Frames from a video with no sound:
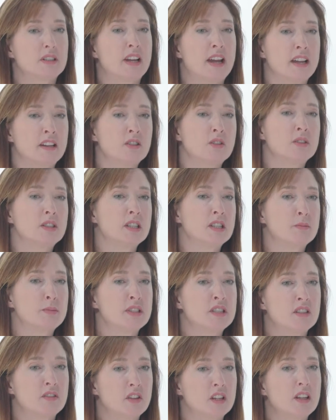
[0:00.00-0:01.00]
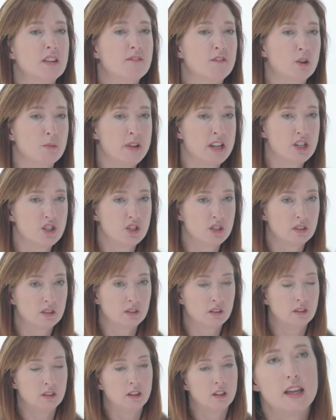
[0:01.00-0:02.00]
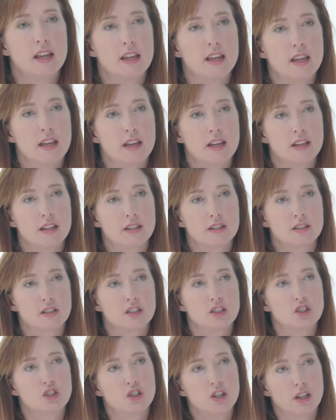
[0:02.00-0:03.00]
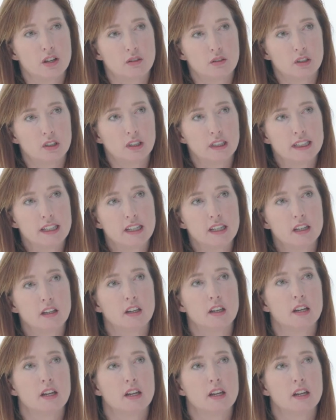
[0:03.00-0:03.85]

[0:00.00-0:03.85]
diagnosis-specific information, is generally